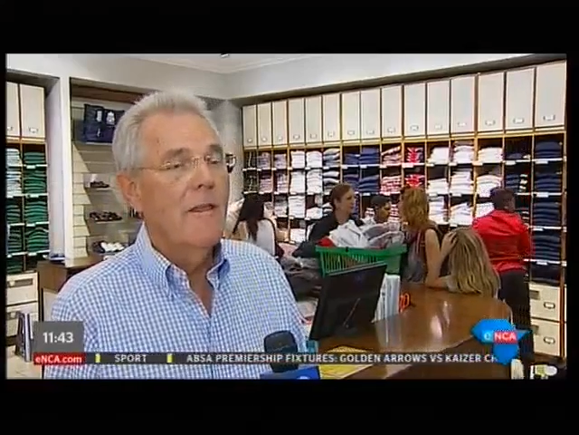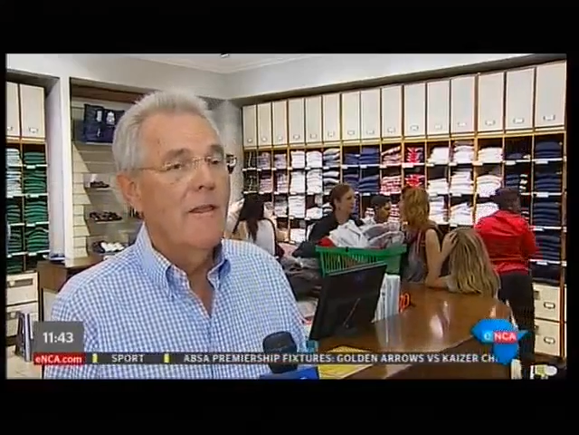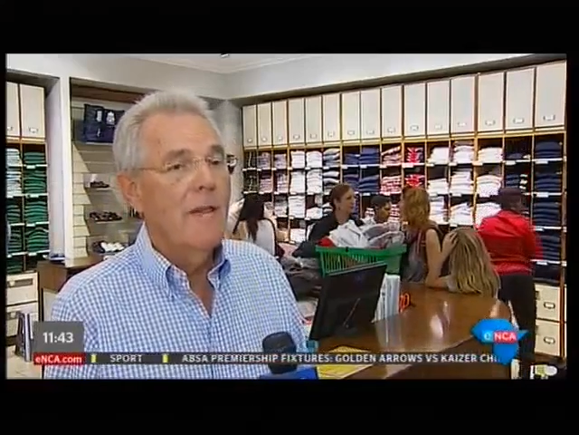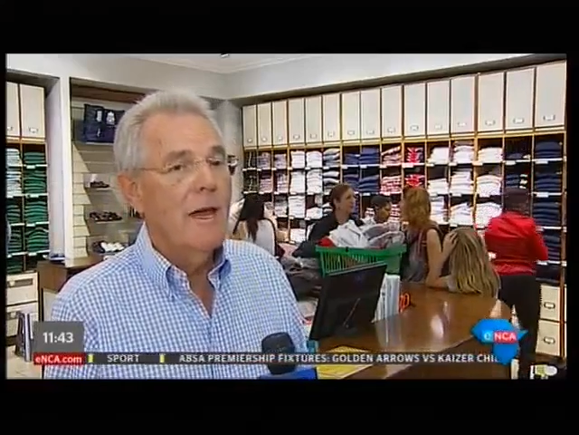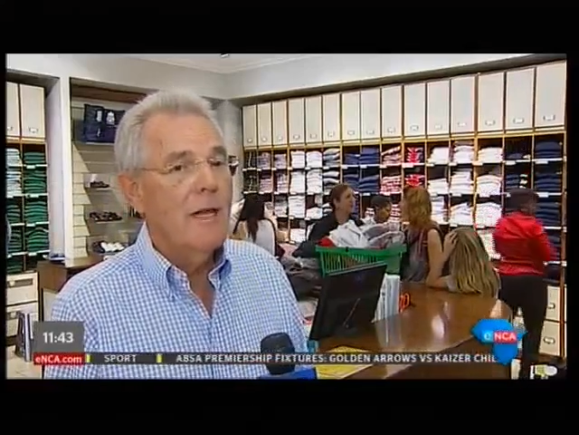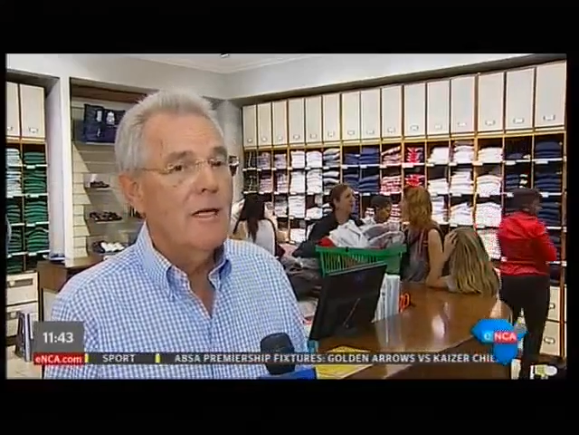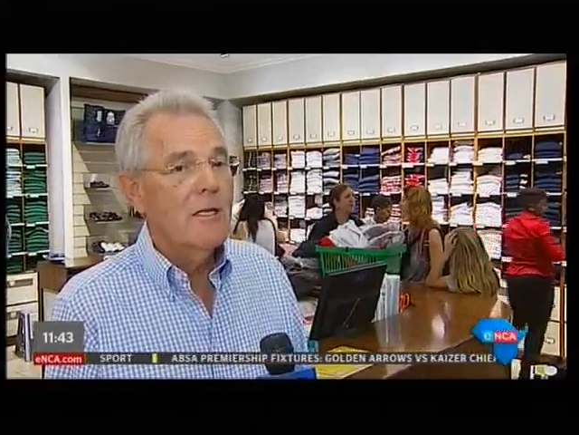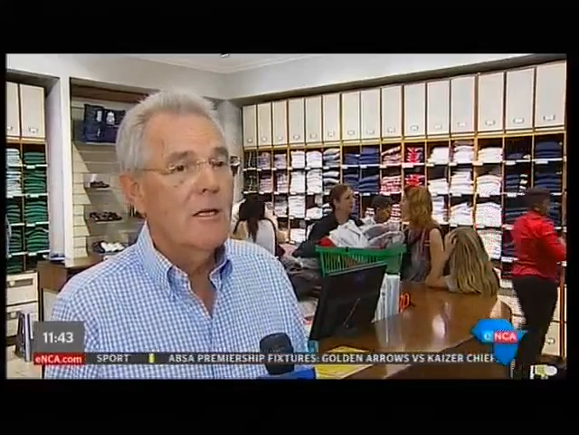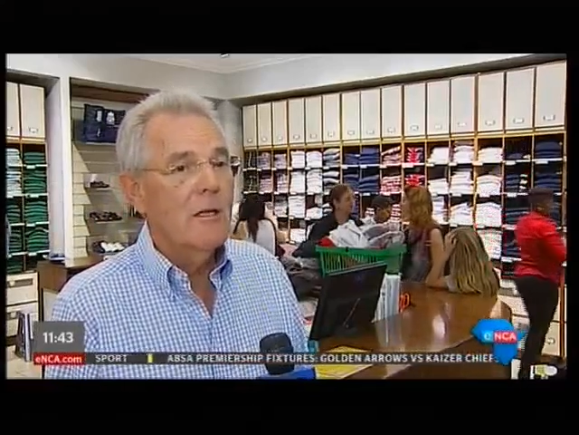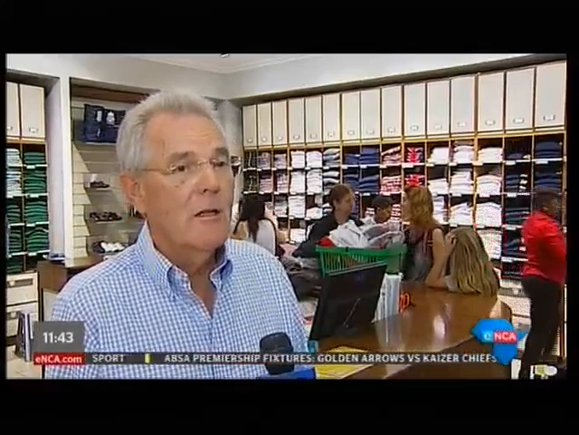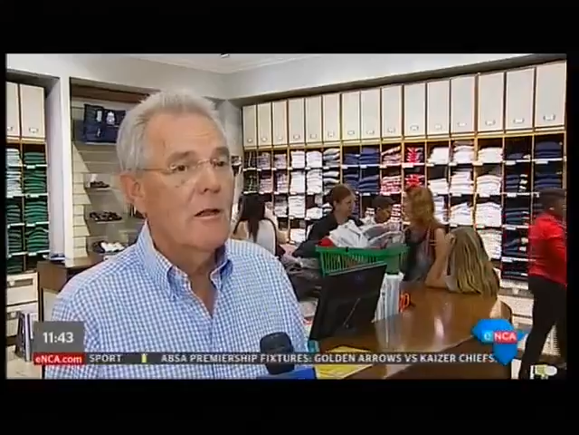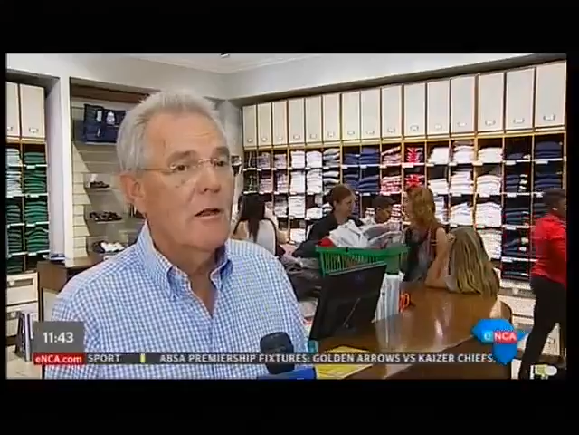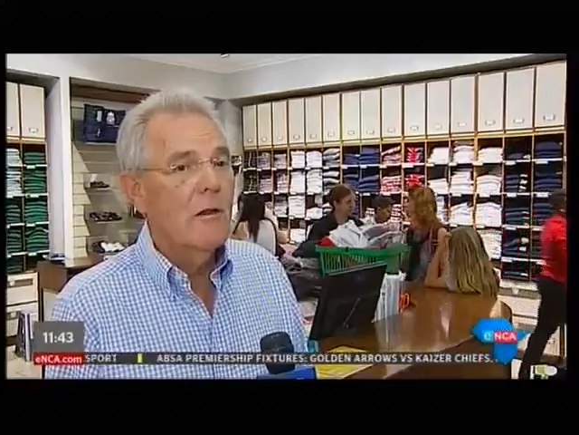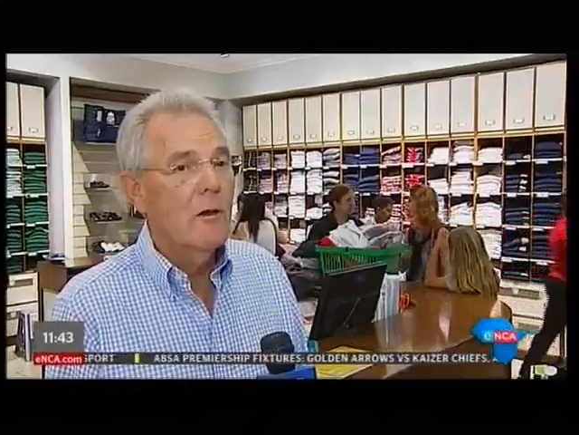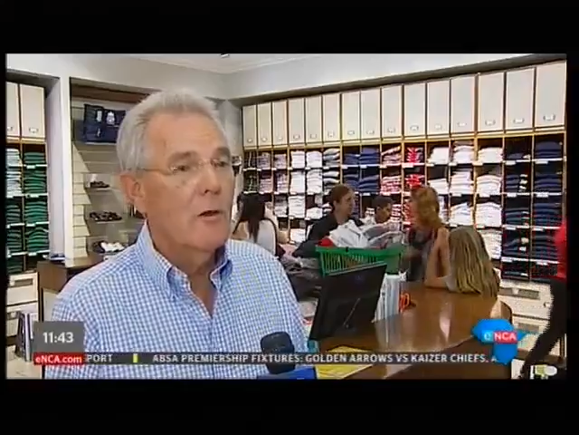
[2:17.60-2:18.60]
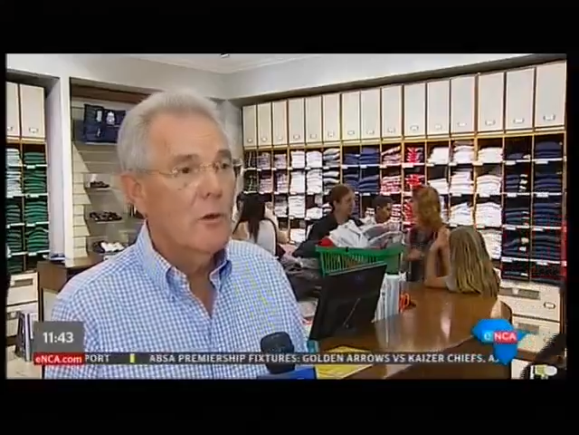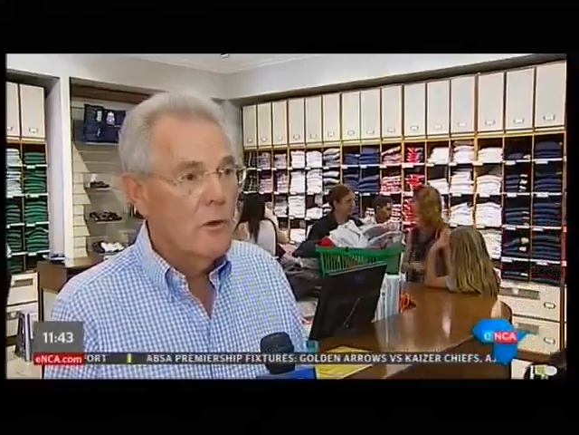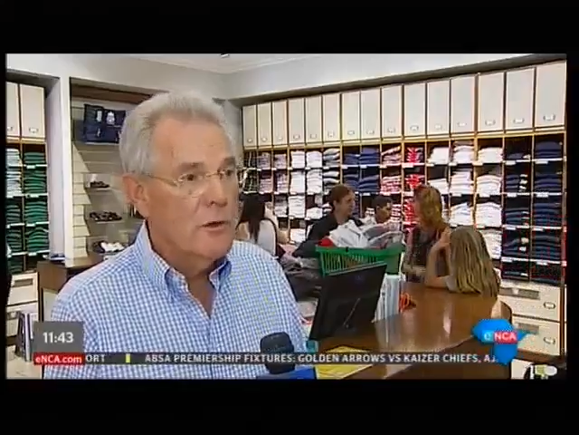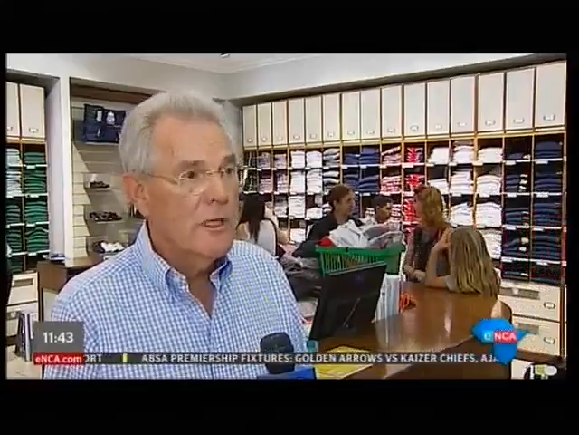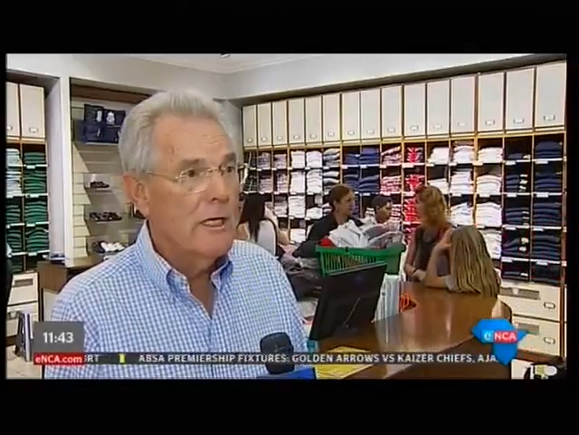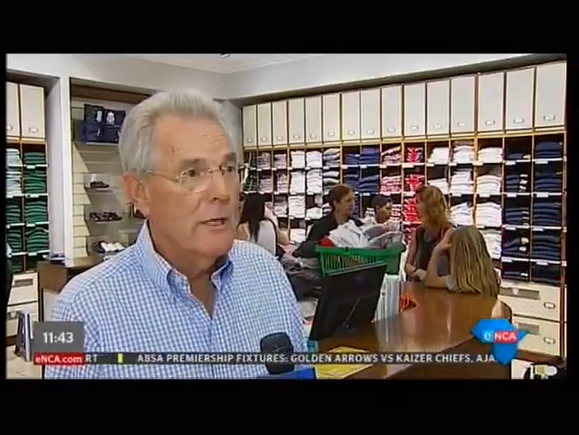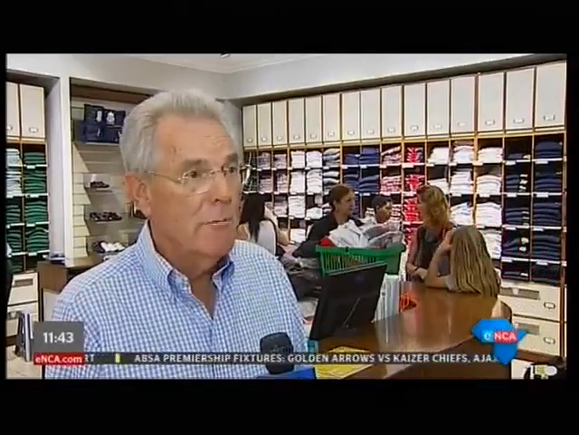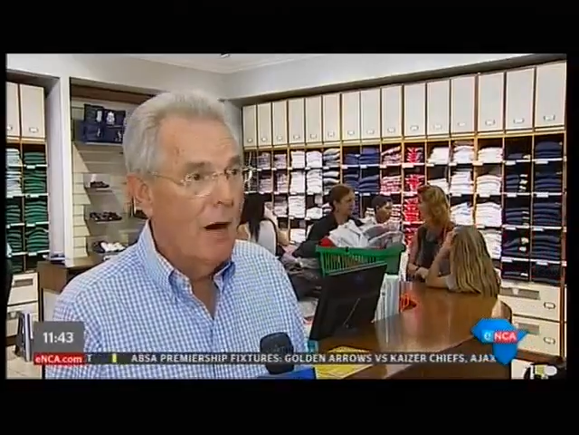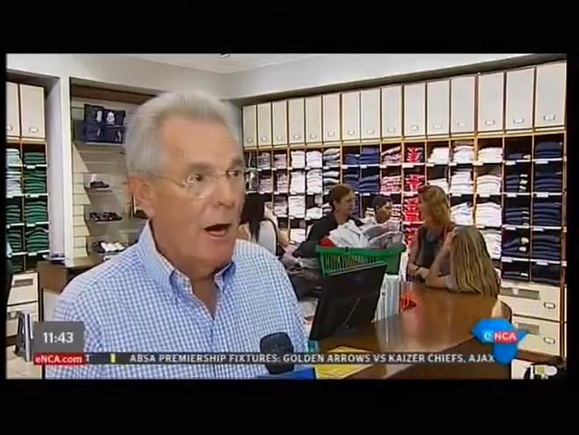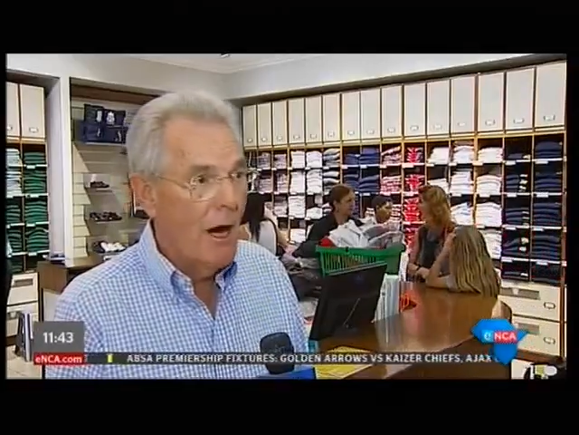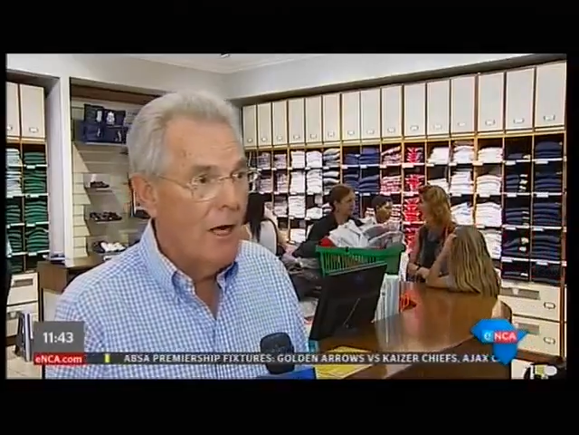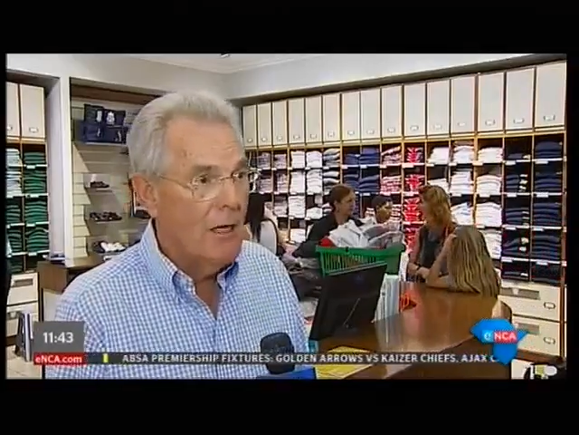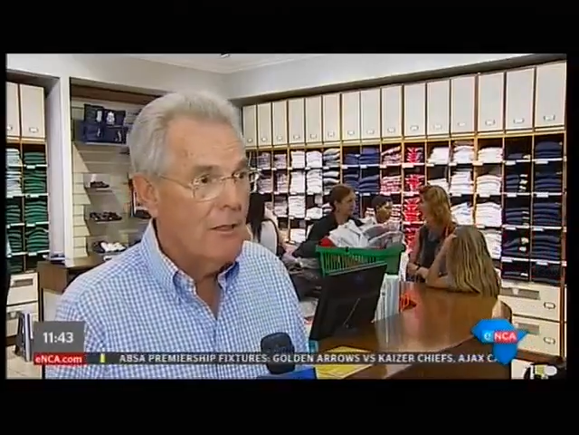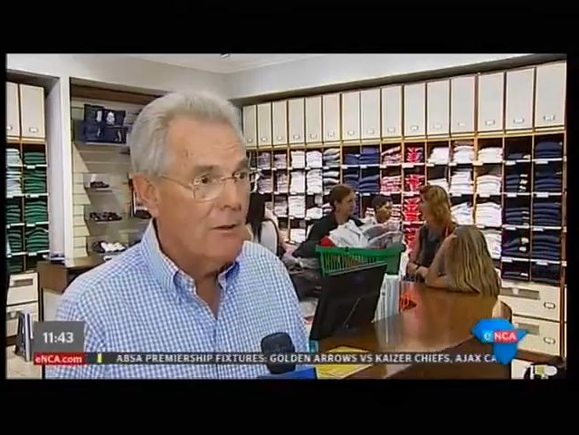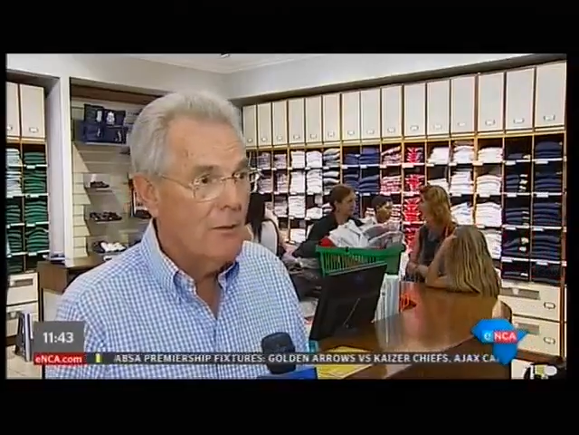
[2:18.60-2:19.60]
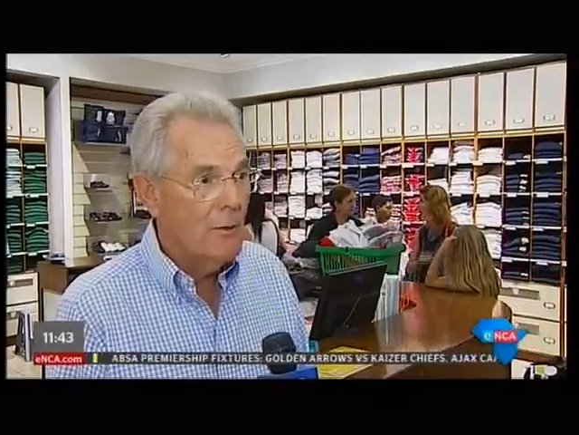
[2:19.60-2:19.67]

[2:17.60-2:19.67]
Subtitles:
that the goods he buys,